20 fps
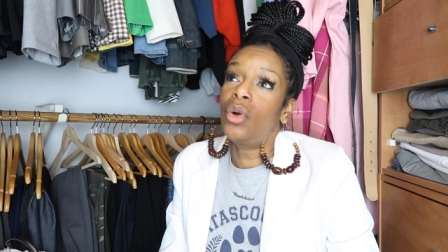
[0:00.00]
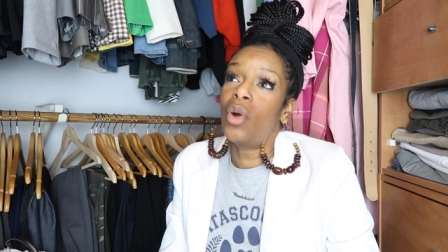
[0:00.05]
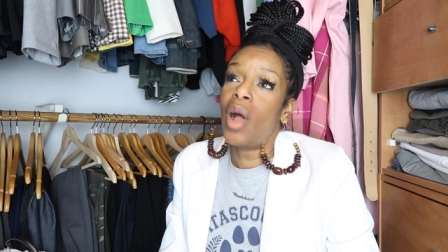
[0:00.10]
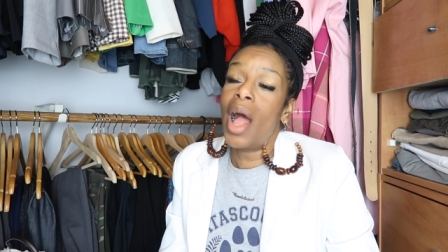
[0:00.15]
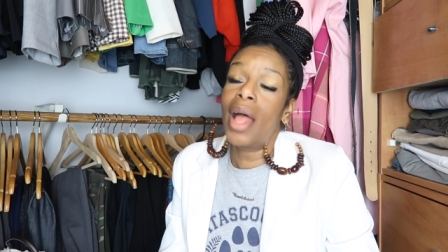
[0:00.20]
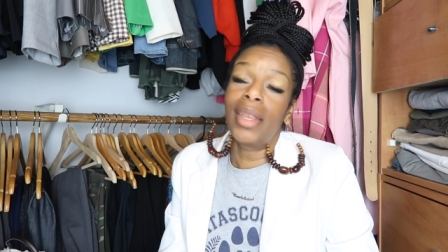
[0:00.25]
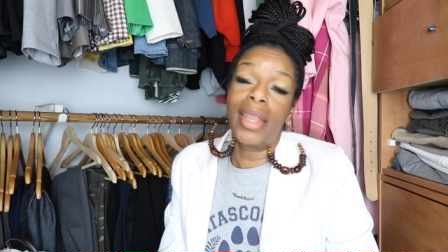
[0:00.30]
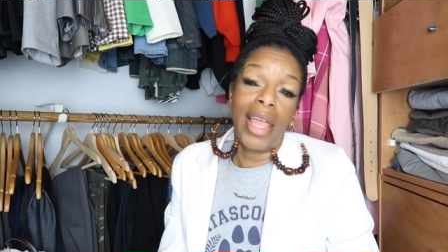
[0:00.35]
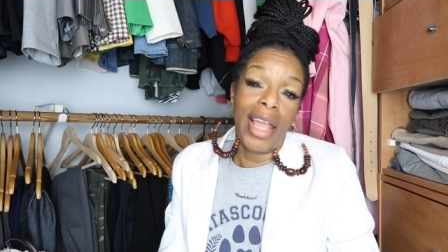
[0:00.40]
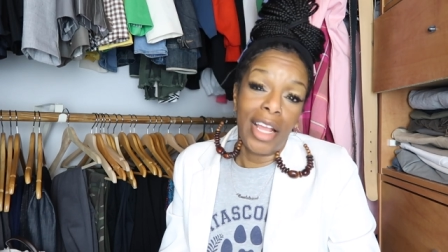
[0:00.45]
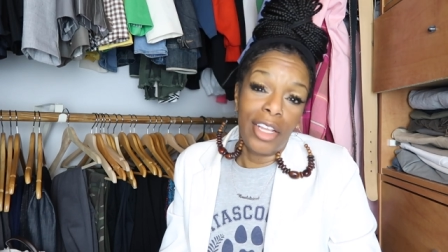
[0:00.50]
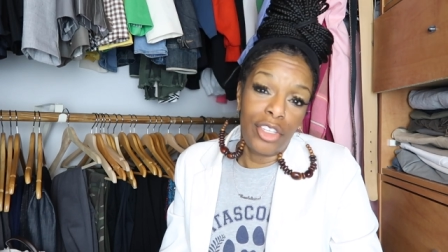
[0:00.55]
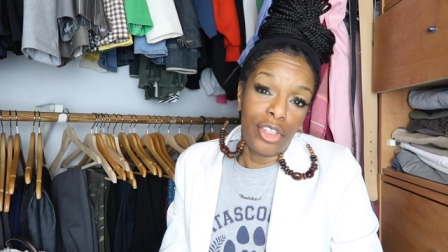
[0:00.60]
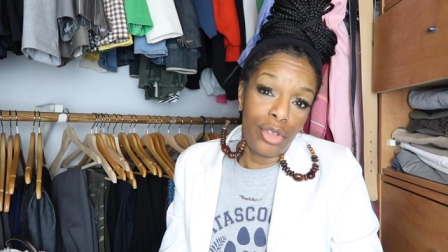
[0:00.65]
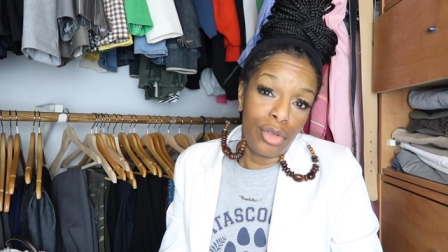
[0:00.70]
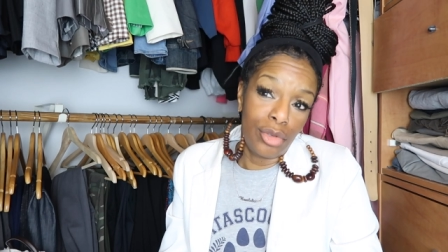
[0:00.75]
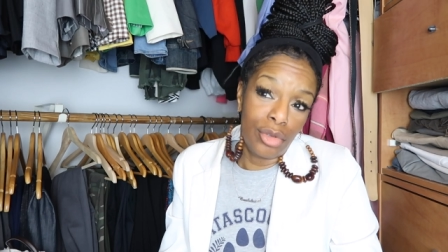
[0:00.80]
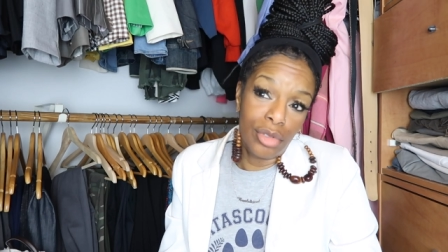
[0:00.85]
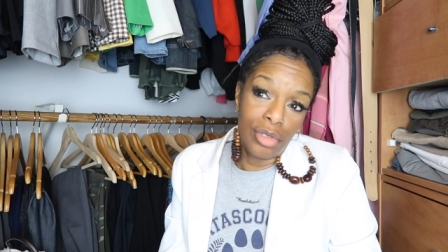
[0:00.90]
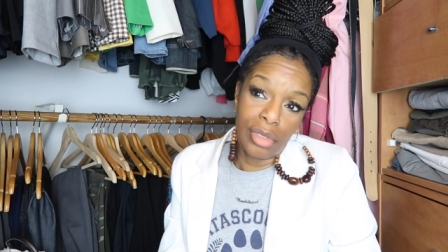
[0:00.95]
I let her
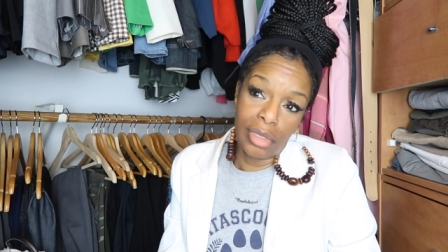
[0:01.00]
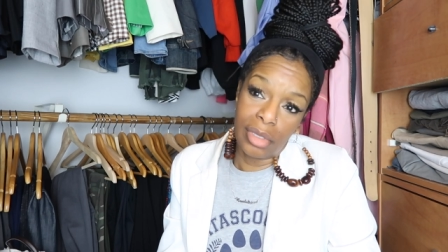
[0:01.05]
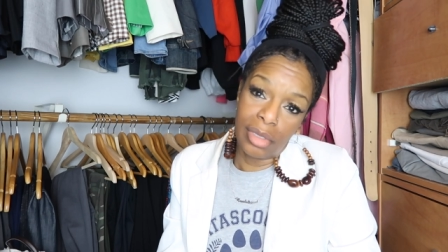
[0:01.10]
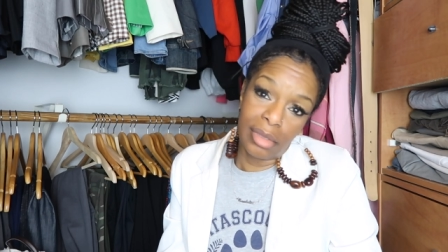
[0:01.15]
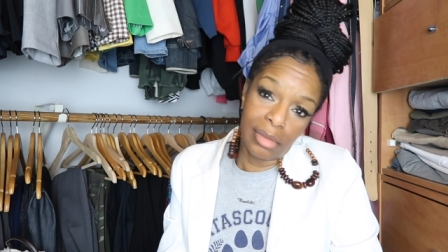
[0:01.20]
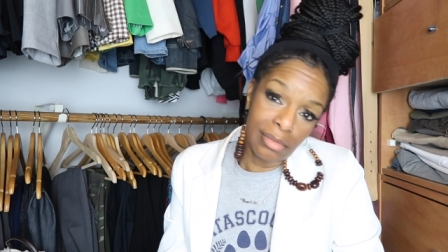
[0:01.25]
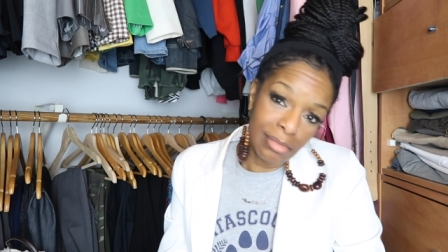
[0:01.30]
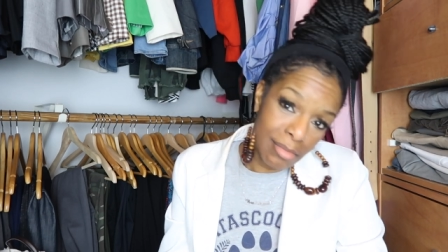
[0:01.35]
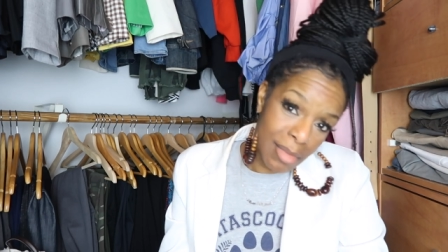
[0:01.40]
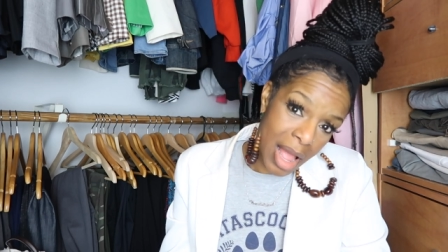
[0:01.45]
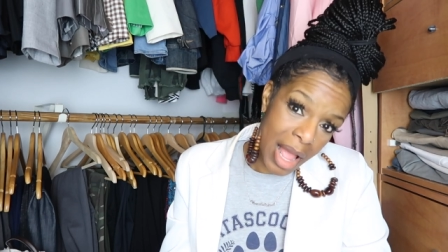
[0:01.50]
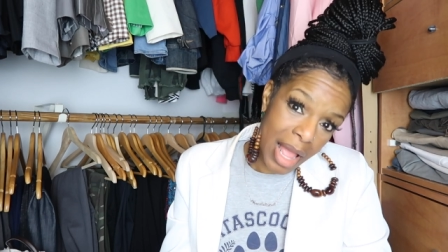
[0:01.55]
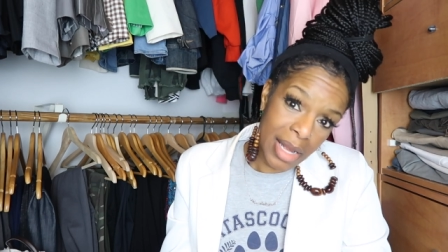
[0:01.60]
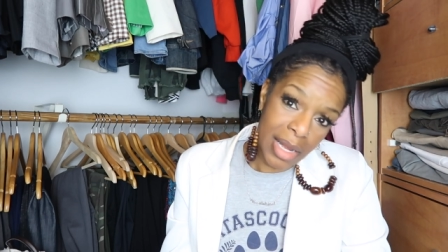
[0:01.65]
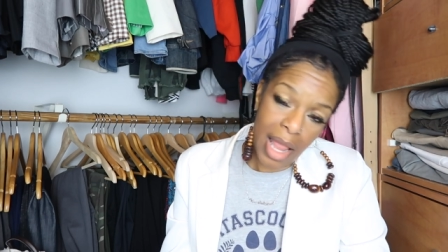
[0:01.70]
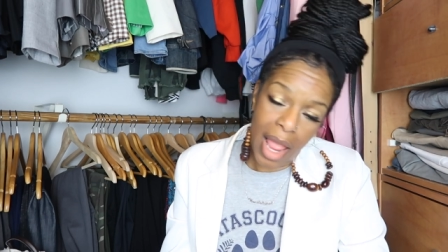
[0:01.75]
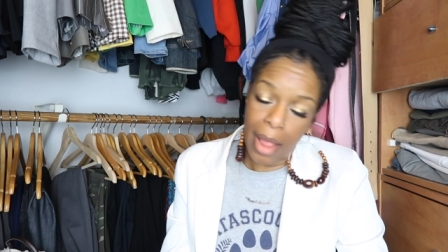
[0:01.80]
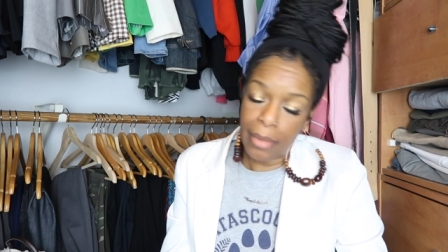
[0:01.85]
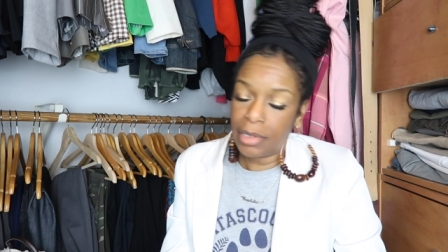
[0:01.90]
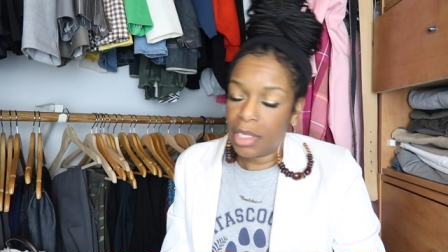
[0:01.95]
use my
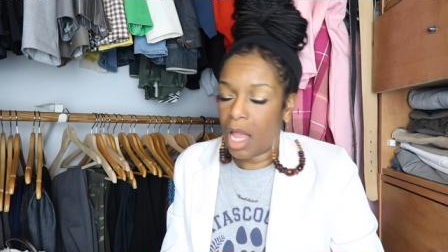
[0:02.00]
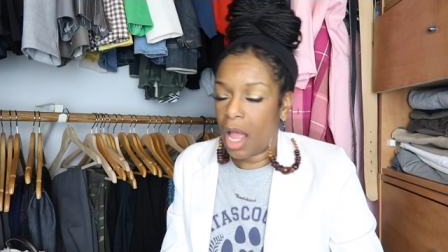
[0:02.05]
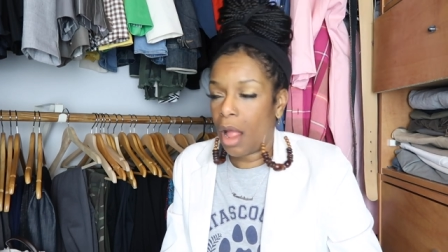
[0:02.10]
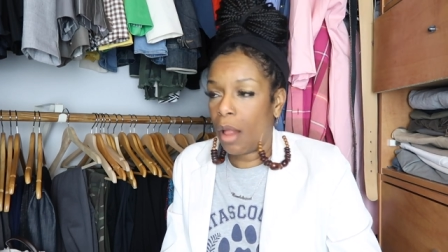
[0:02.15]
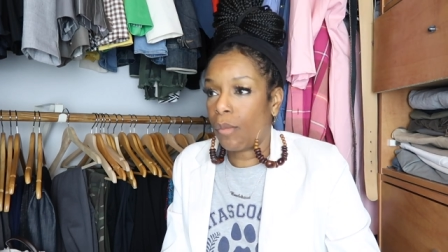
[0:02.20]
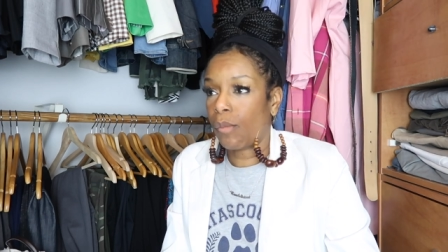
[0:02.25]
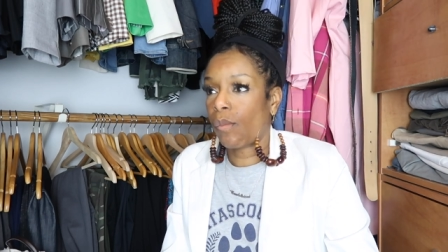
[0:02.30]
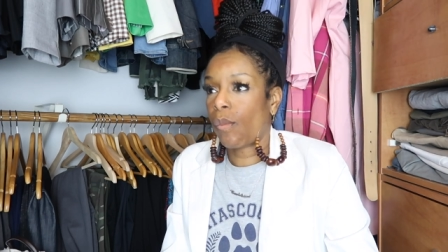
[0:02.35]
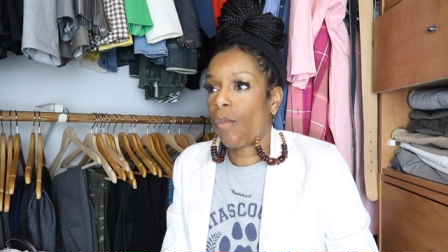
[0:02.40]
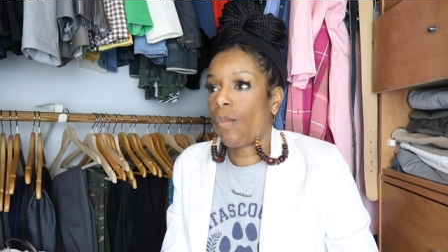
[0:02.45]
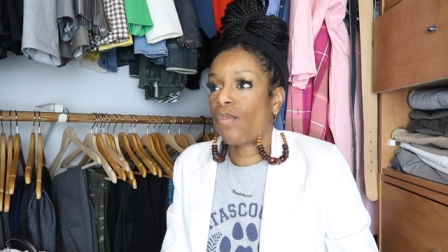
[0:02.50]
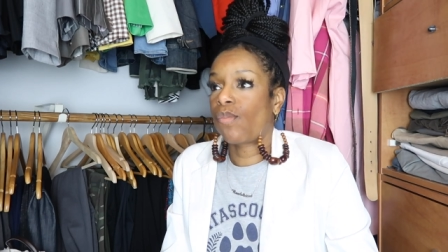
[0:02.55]
laptop.